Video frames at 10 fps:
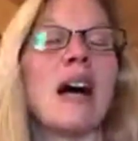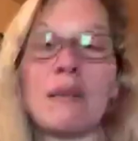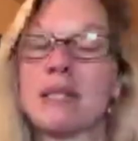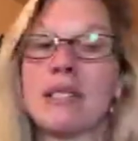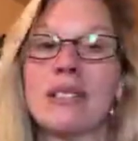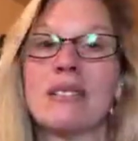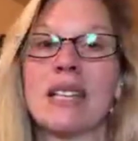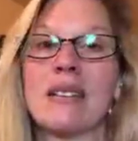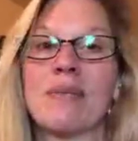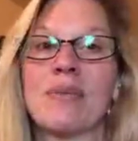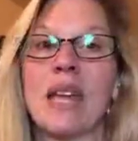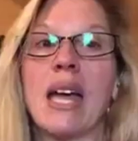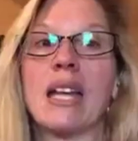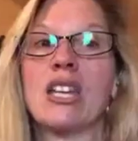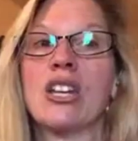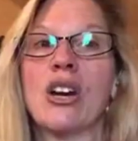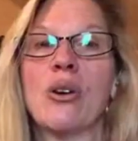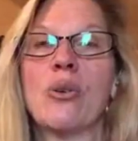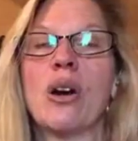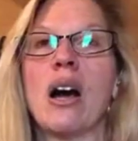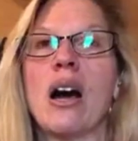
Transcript: Absolutely. And you know,